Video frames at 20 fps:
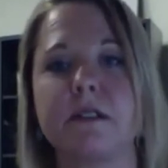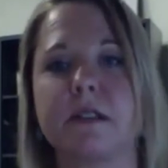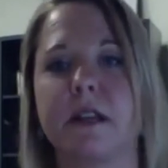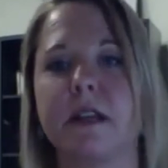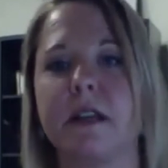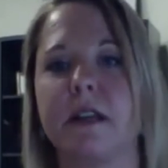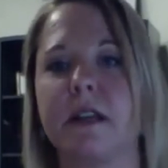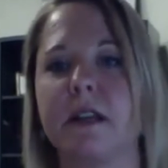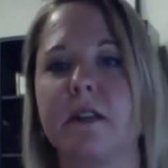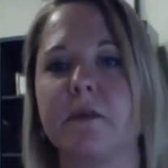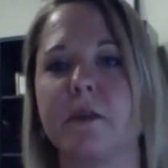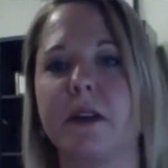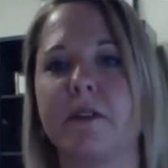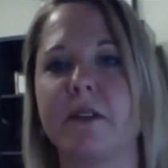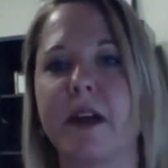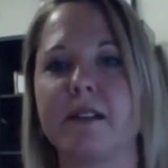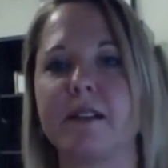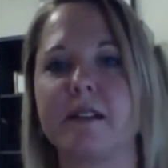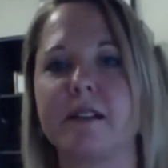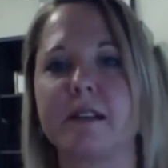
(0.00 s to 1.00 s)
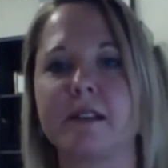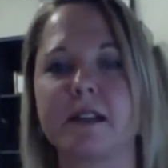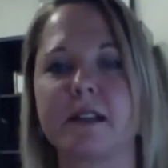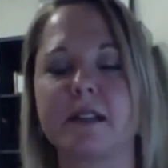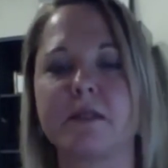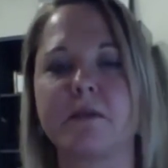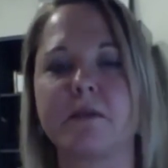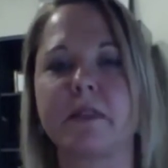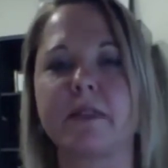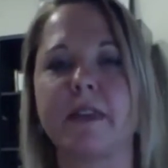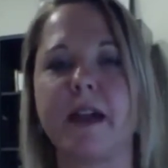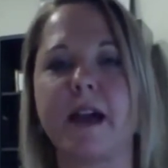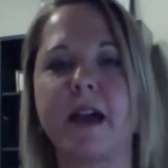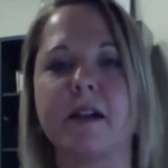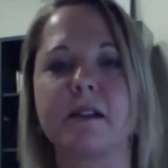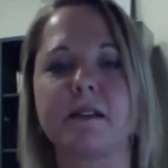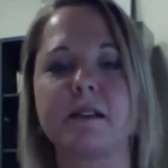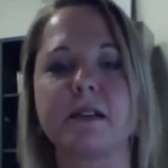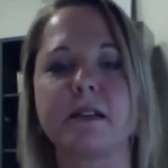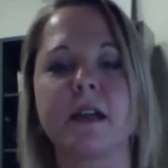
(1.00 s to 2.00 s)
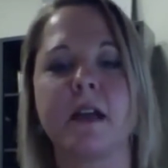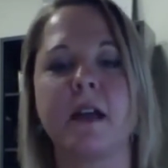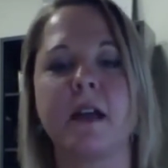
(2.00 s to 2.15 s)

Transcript: and we've had success with that.